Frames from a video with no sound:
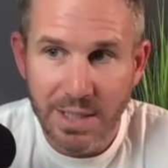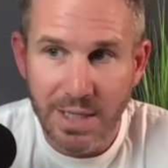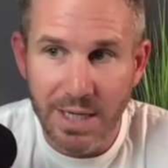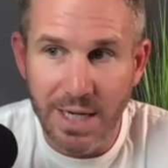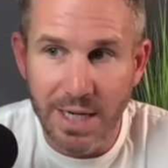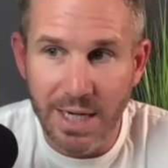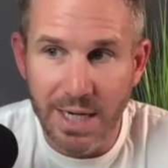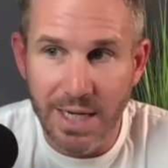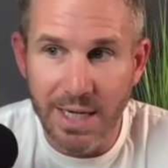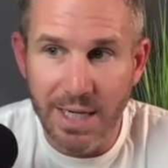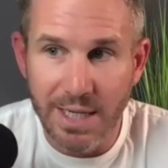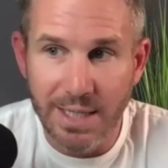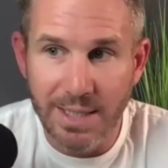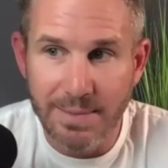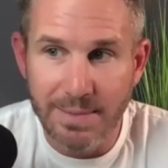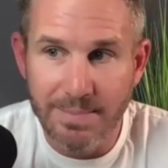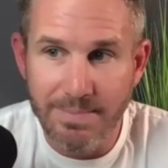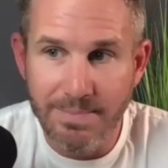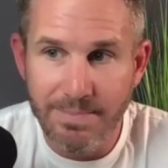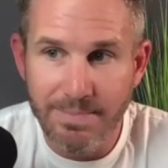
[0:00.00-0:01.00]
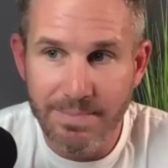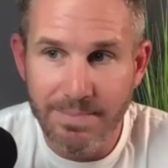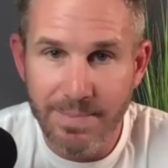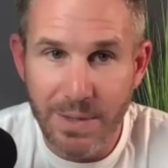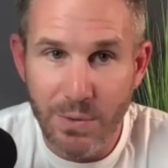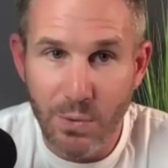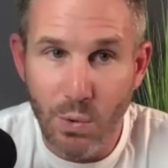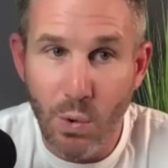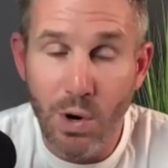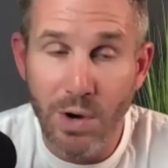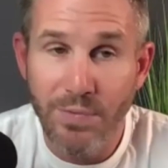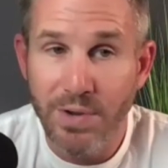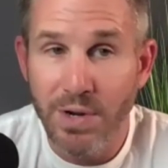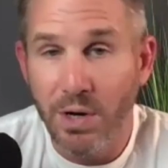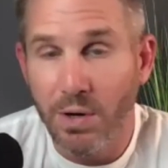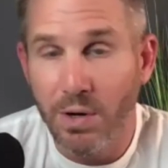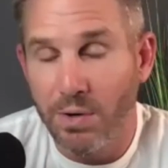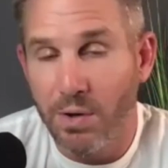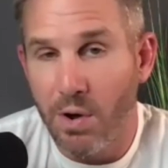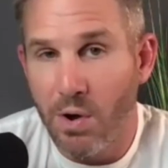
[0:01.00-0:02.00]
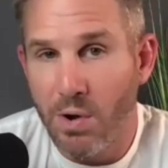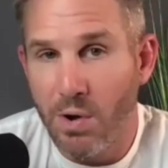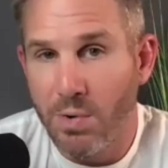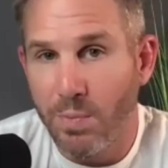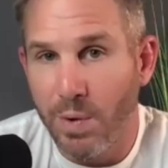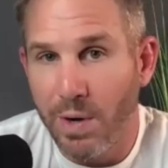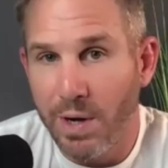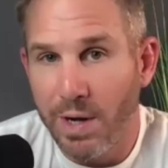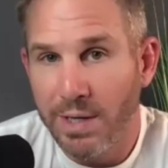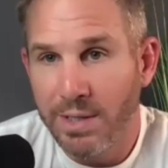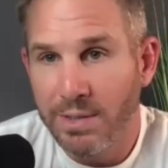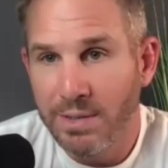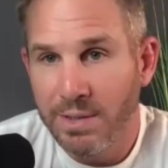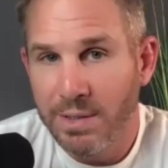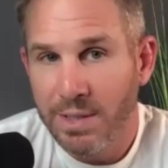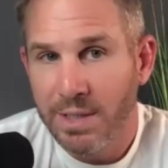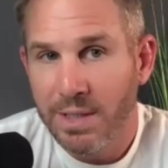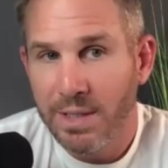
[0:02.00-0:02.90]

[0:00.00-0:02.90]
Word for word: Um, or if you don't own one,